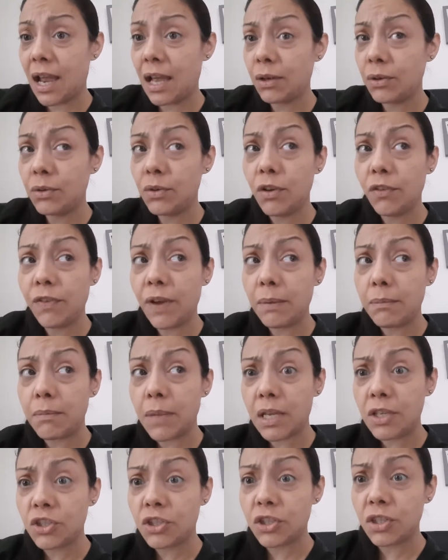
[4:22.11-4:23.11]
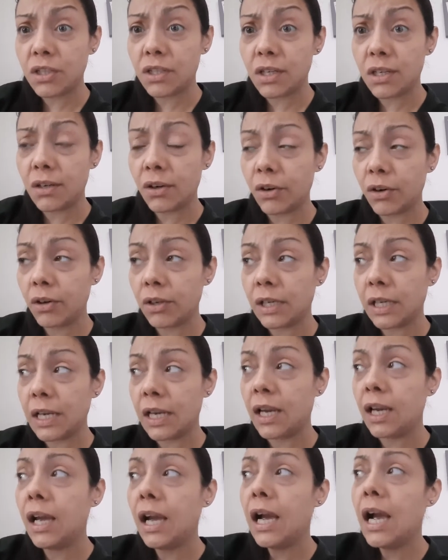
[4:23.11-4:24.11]
I don't know if I mentioned it
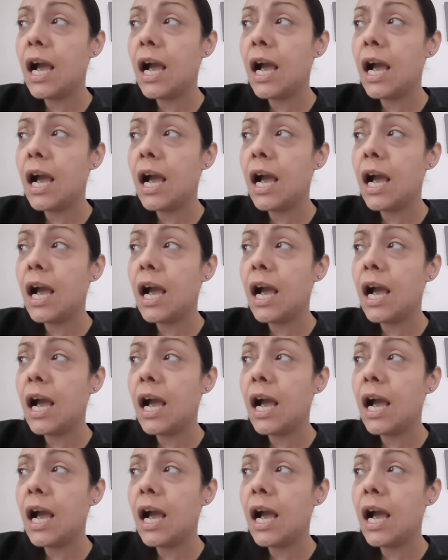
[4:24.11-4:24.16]
earlier.